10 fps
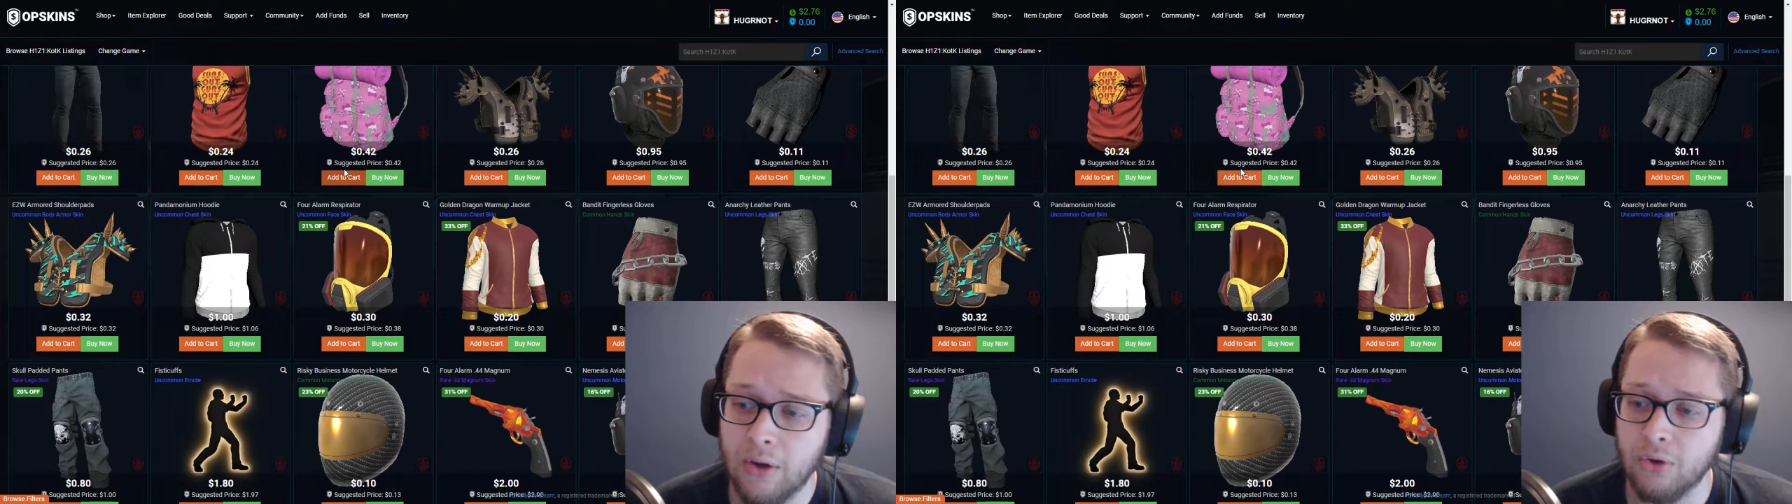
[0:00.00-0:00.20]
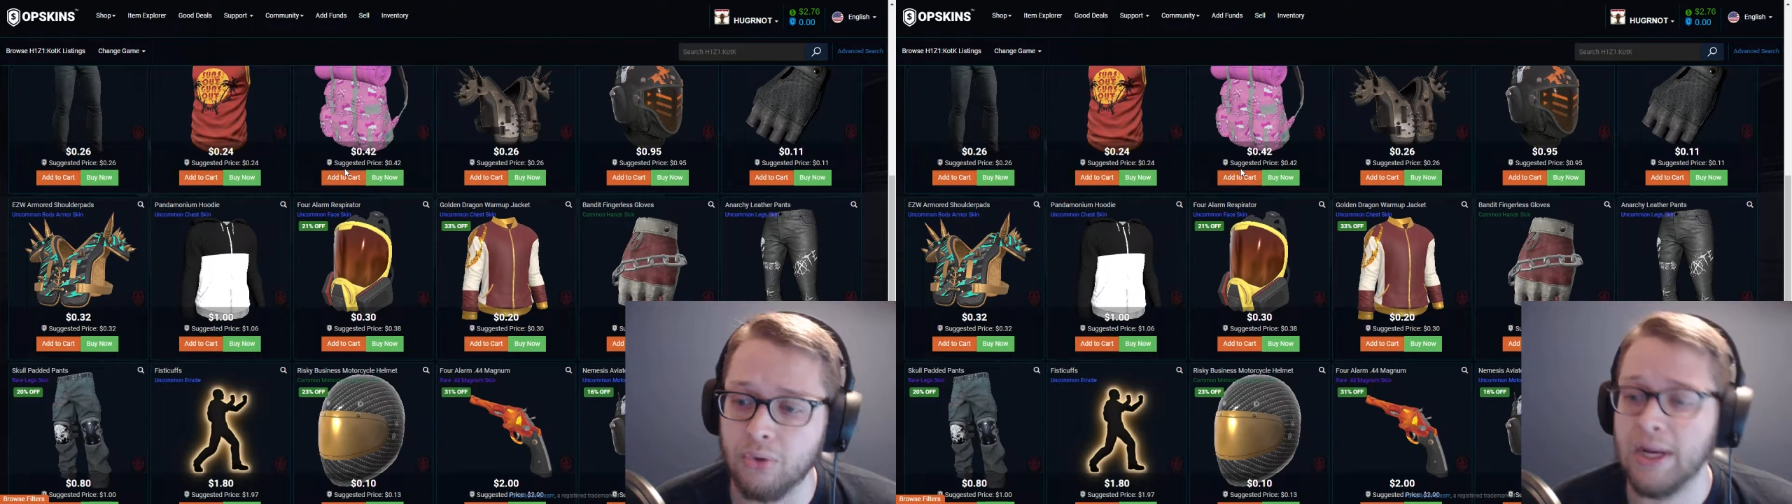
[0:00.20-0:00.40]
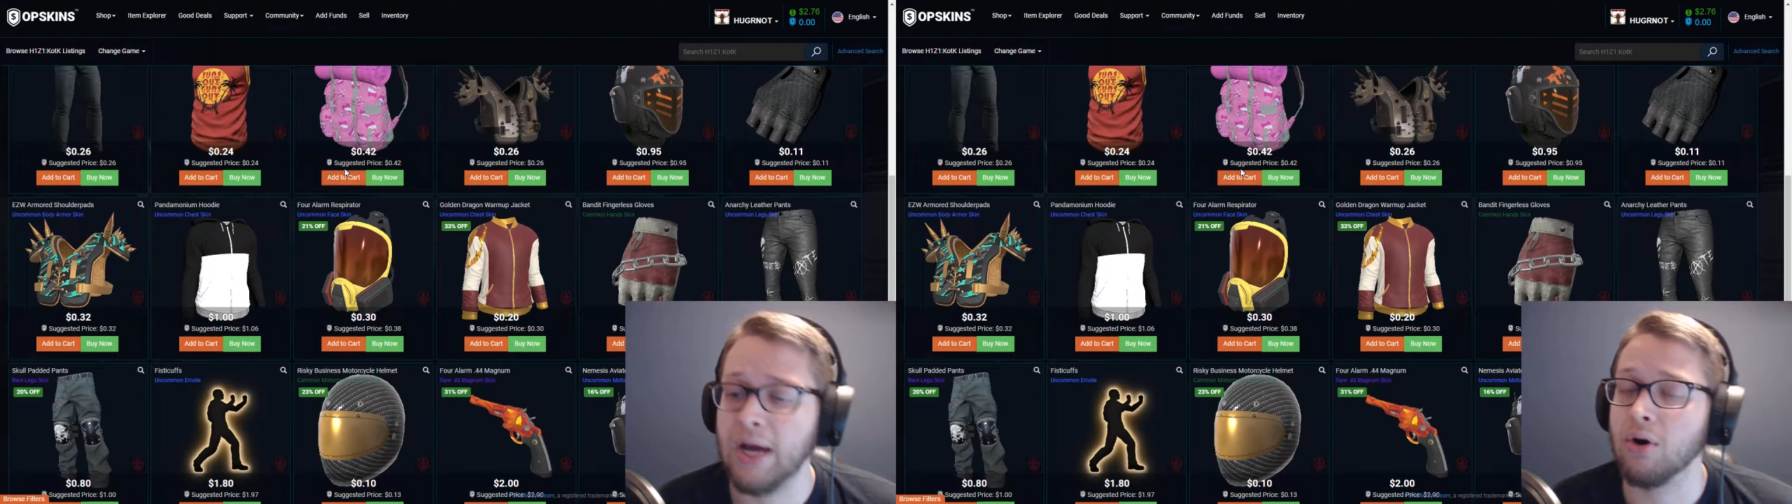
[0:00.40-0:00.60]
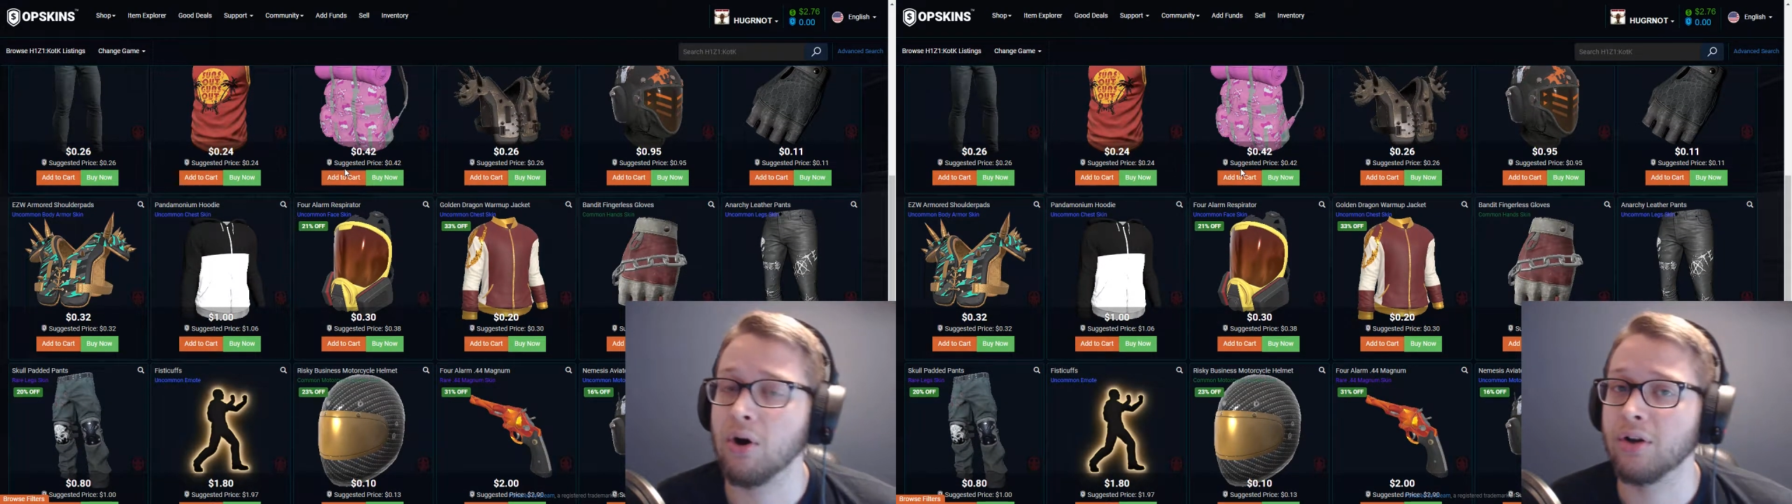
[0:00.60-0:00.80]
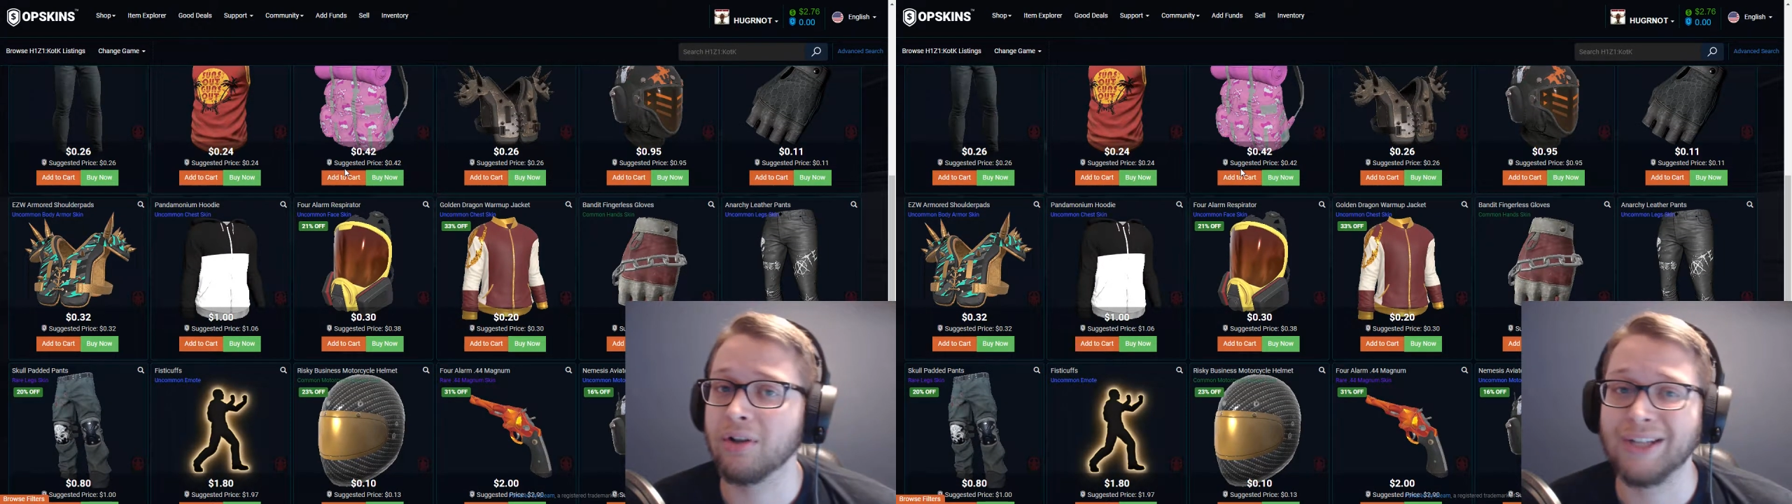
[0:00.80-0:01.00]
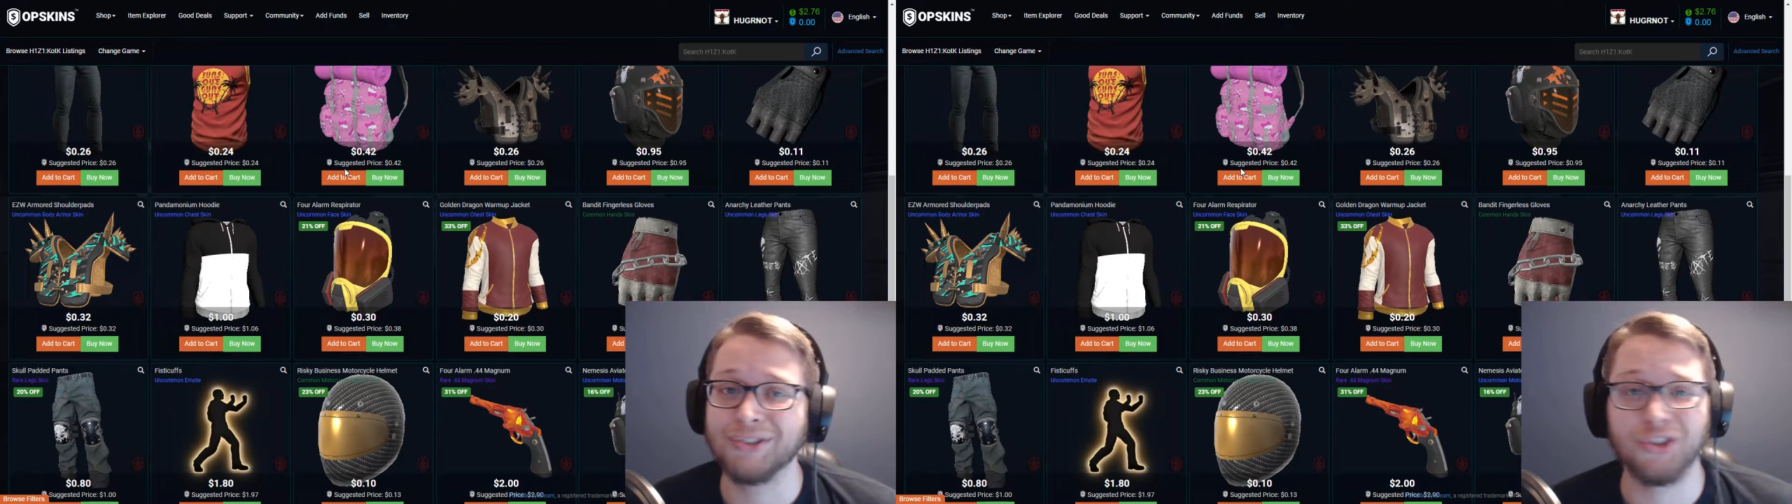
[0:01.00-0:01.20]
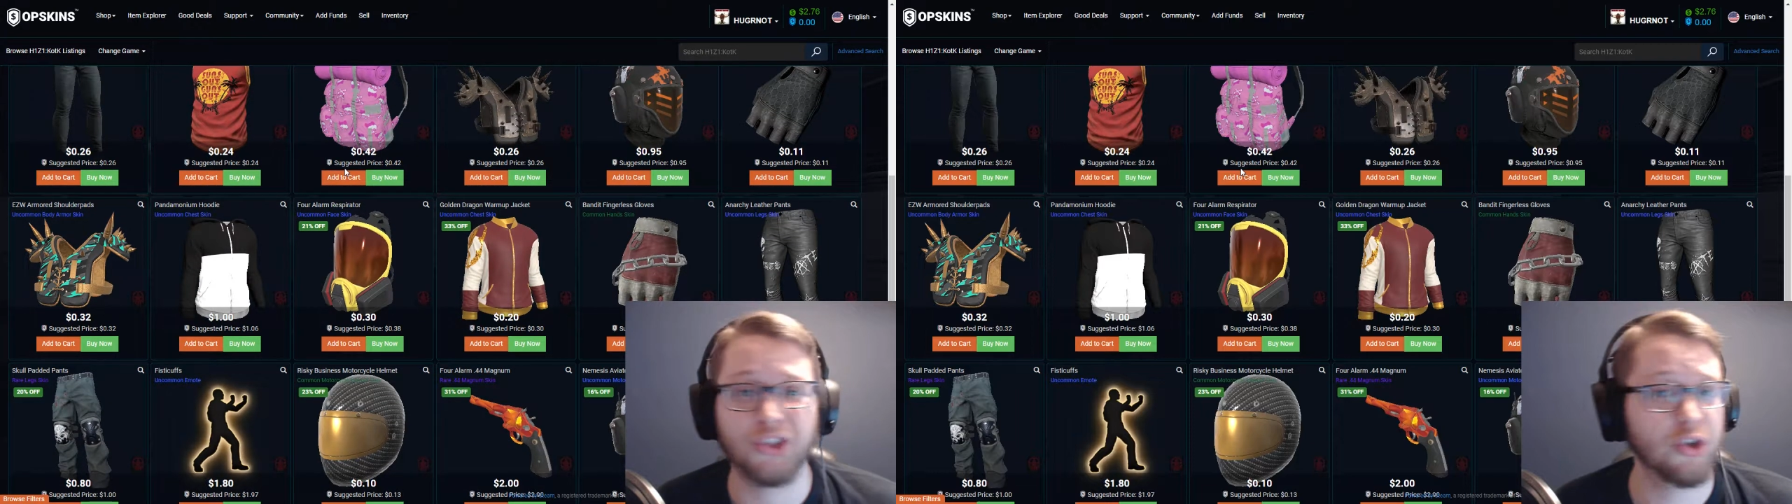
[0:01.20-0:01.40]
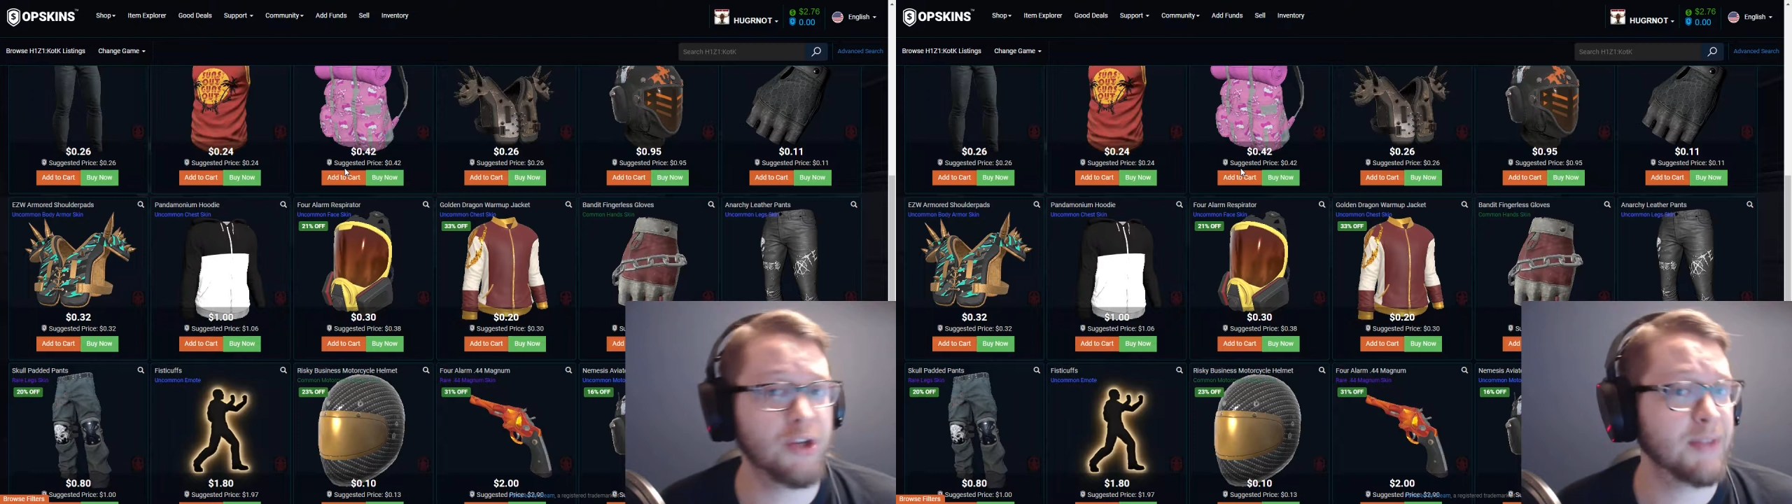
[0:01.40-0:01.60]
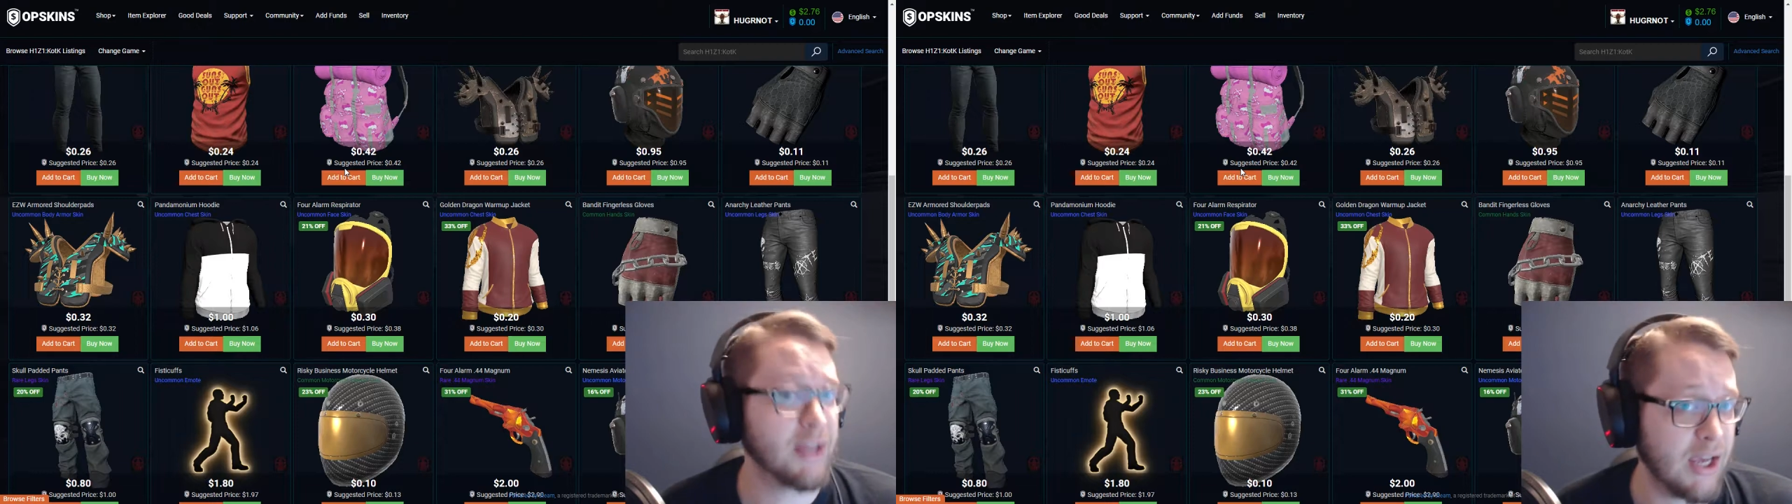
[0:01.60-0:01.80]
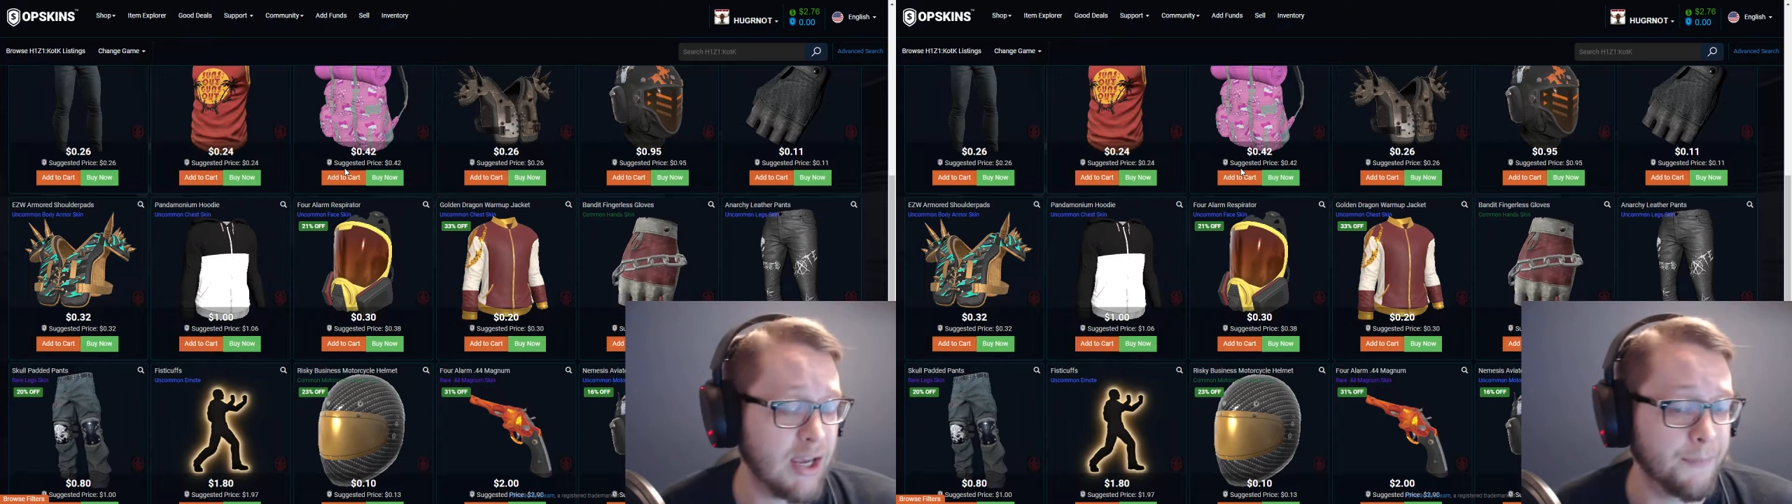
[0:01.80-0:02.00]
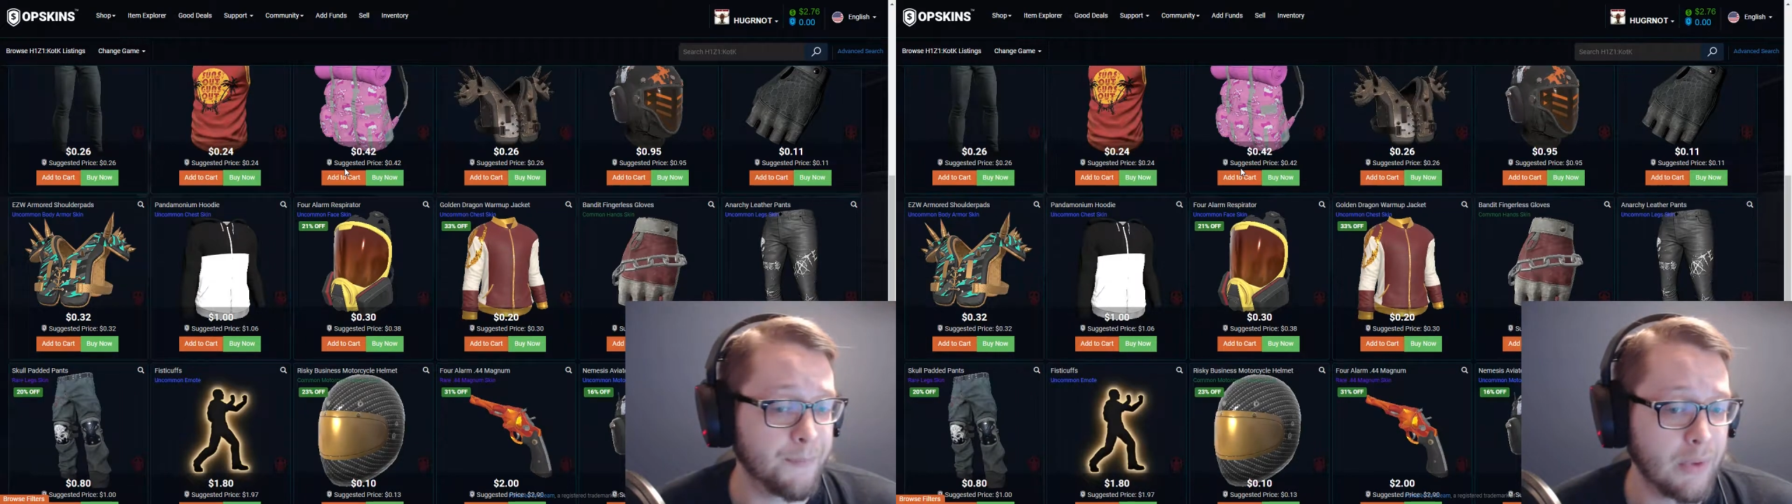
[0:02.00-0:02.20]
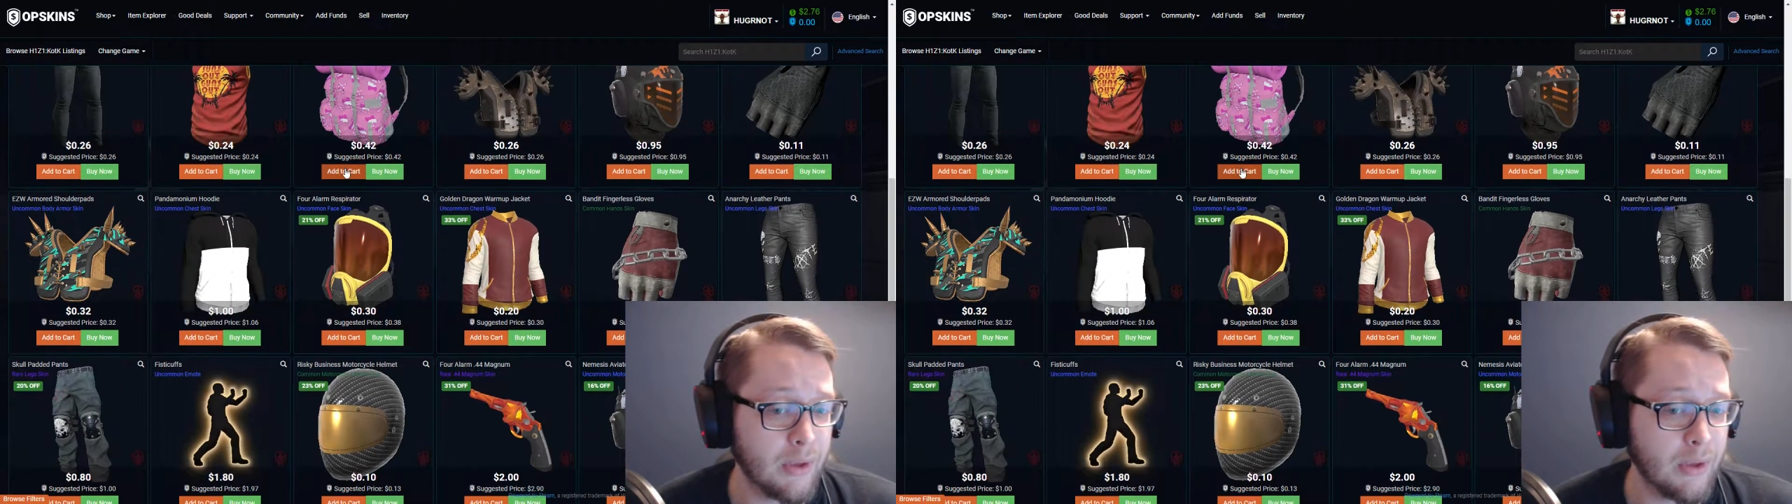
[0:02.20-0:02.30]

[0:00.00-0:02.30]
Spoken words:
who now aren't allowed to stream the game.